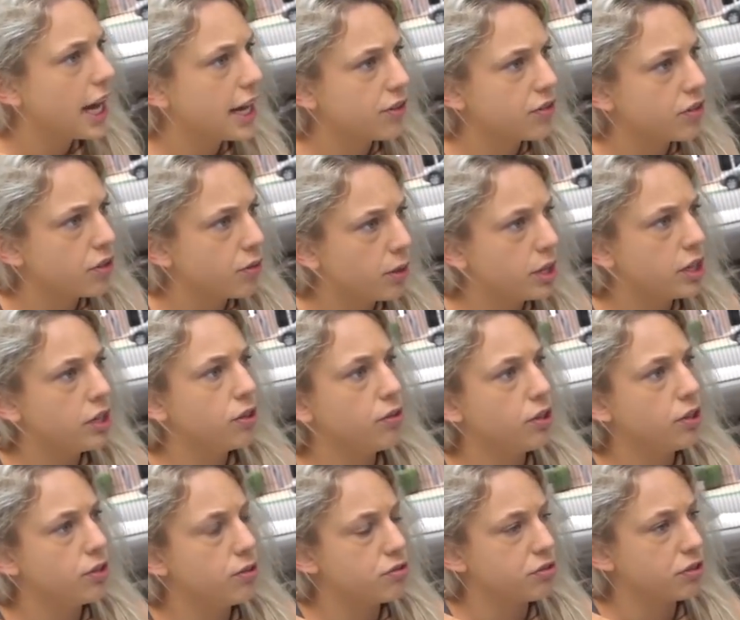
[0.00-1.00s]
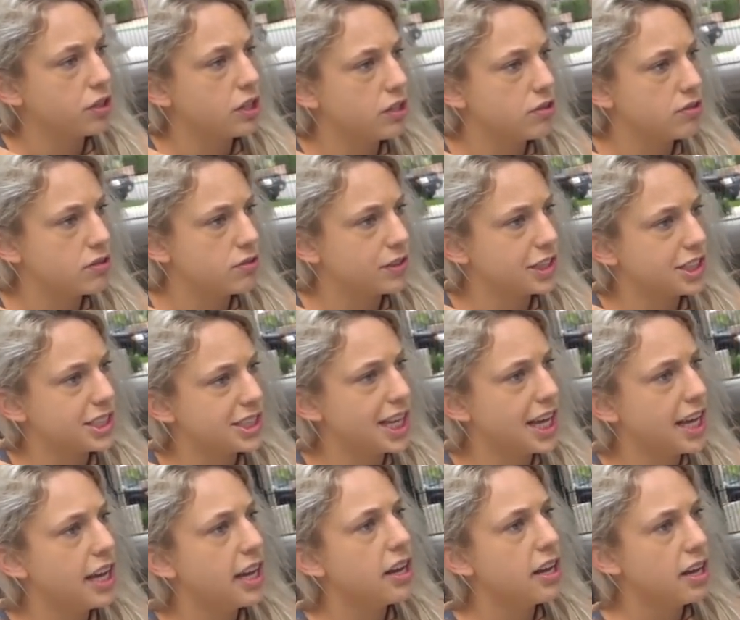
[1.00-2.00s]
I don't know what you usually use for
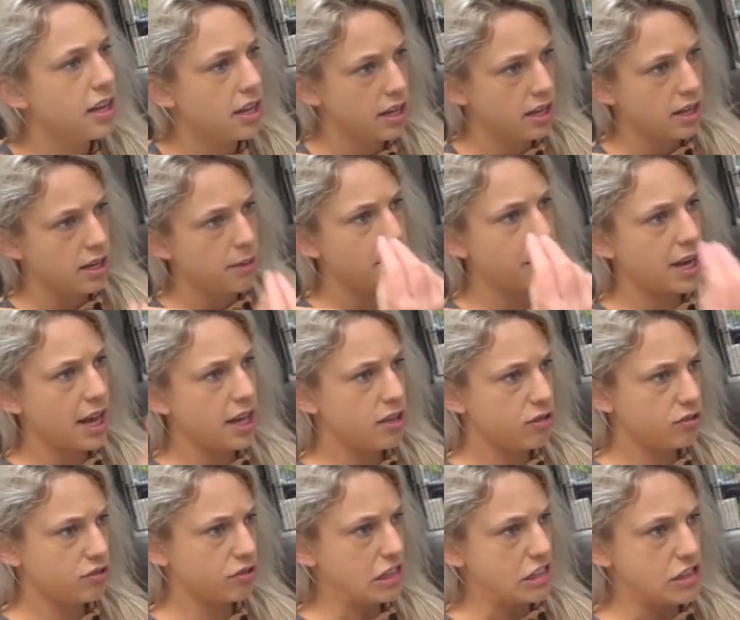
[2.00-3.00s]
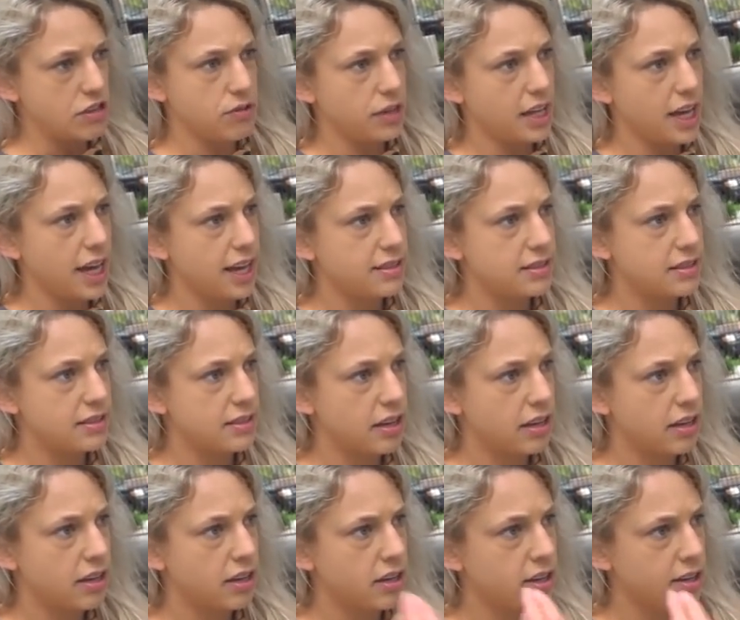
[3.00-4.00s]
sit, but I usually do this.
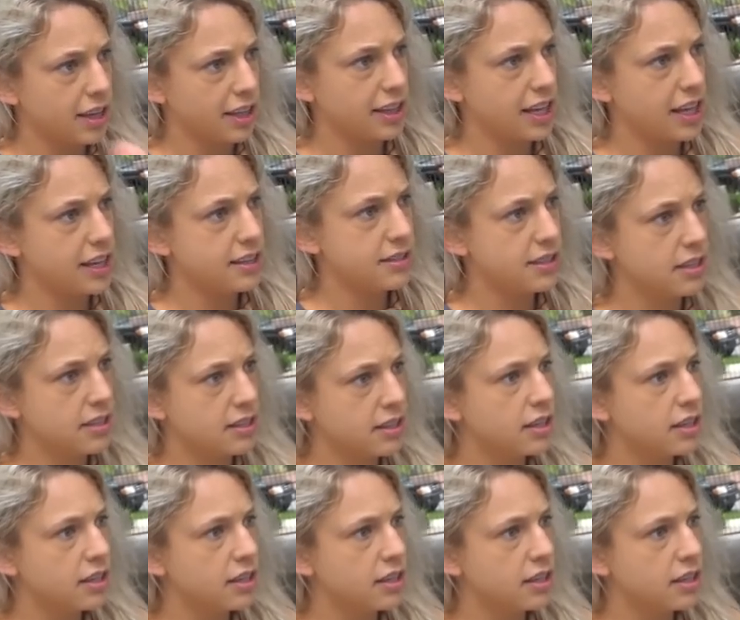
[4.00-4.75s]
Like this?